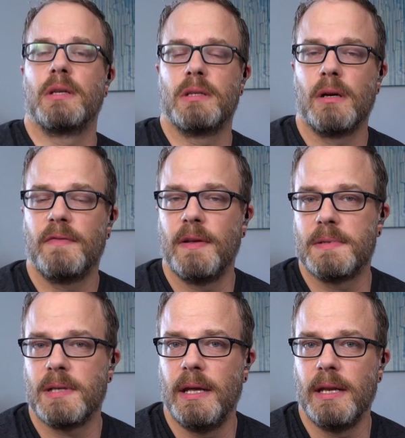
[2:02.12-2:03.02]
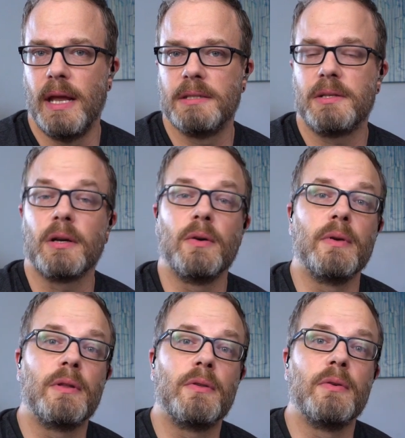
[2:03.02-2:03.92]
the Guitar Fam site and start
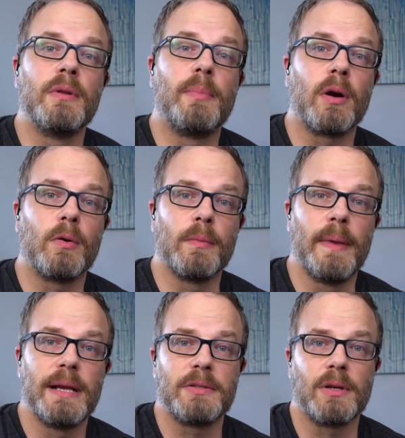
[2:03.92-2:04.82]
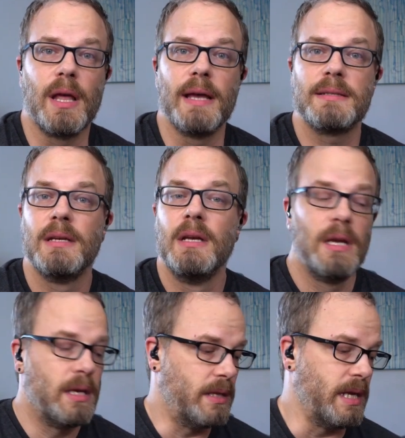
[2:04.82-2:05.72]
going through the bar chord masterclass.
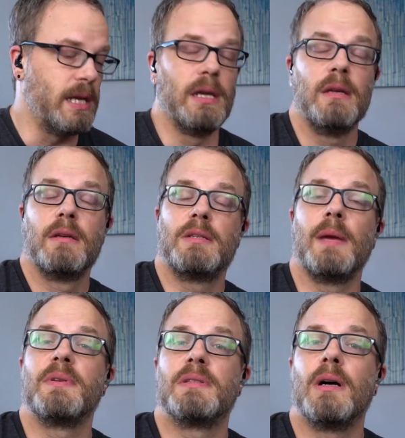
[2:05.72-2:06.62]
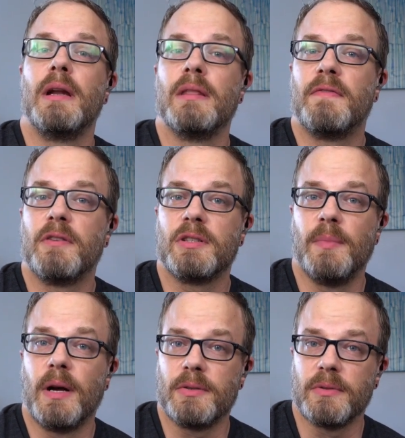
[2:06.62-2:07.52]
The E shape is taught in the first
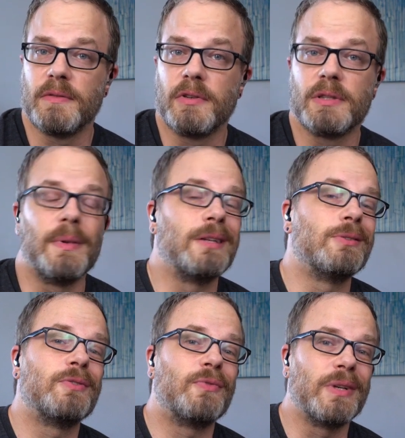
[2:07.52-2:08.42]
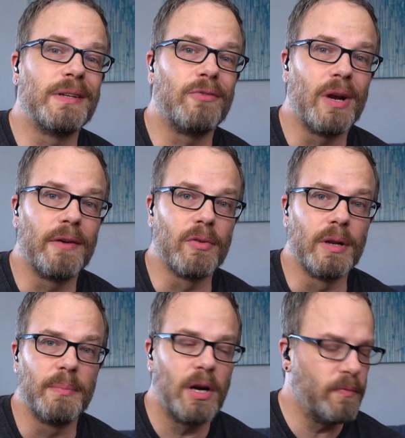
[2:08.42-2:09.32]
module and the first module is free for
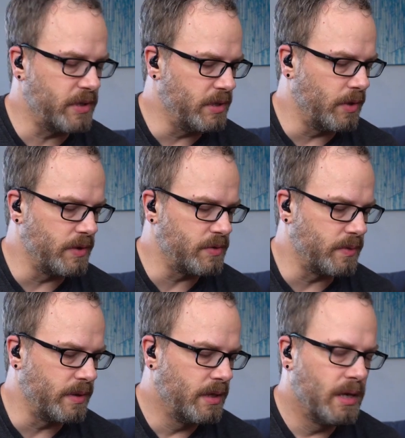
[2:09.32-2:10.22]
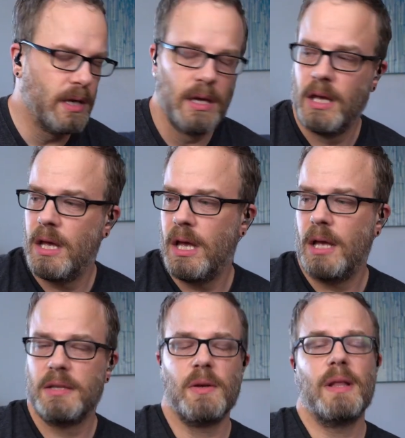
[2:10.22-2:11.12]
everyone. But hopefully you know this
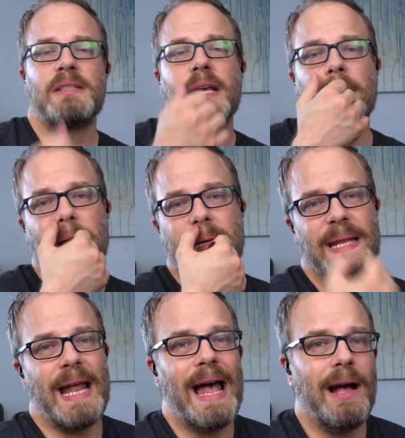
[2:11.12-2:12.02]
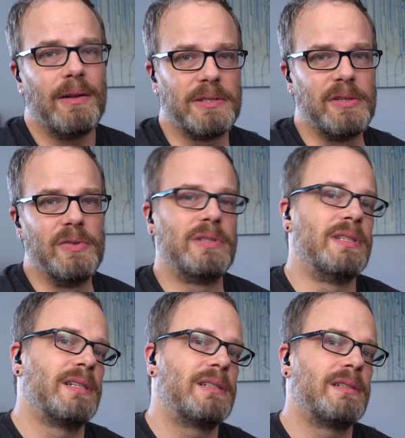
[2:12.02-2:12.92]
one. So let's take a look at how to use
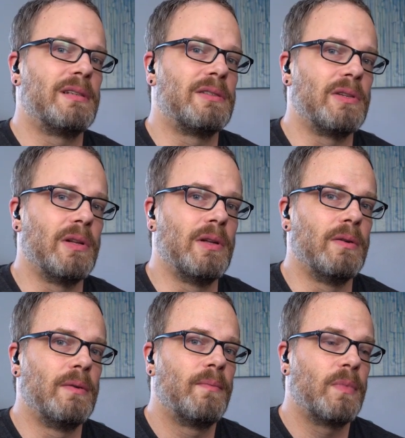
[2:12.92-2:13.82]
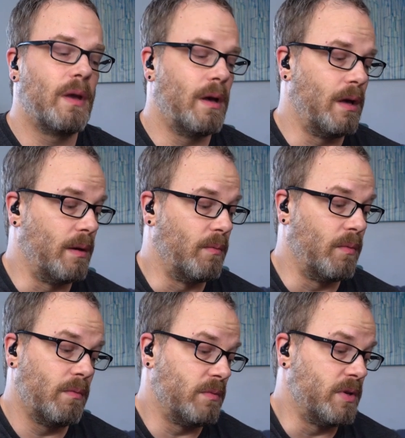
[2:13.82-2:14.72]
this to solo um,
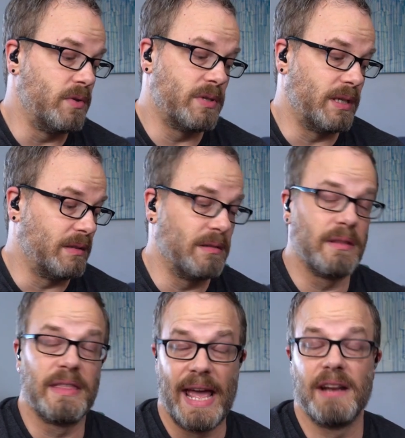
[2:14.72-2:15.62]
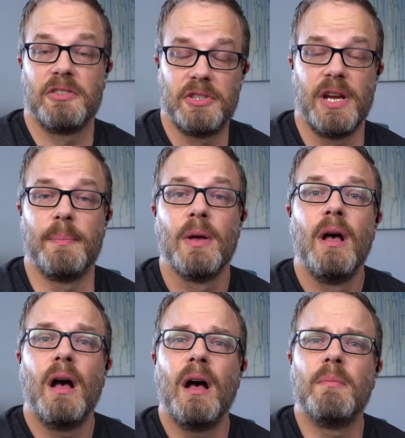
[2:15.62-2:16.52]
using that shape.
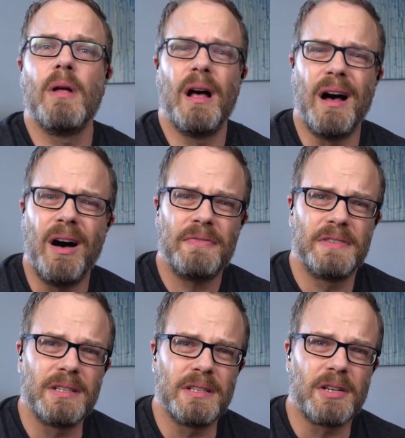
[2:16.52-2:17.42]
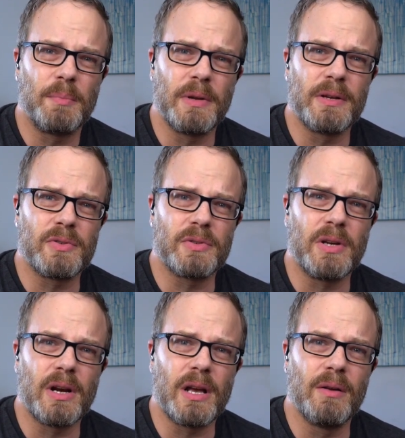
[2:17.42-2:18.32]
Um, often guitar players will
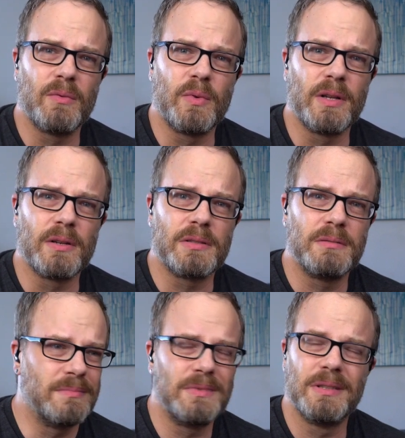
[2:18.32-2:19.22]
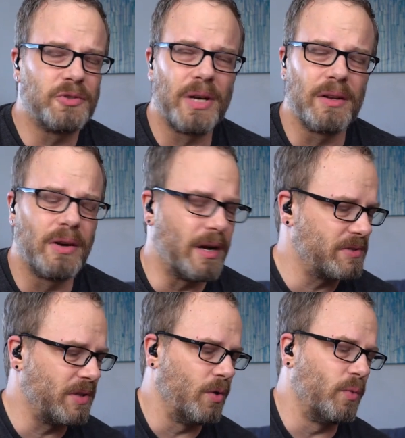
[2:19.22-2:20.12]
start out when they're trying to learn how to
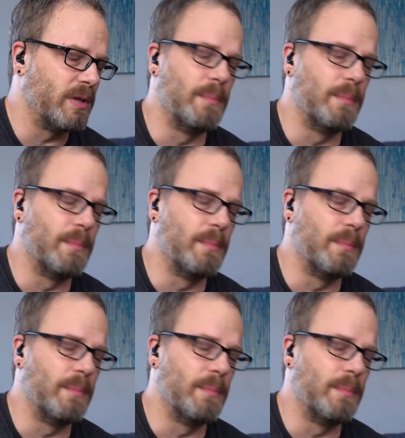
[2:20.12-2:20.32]
solo with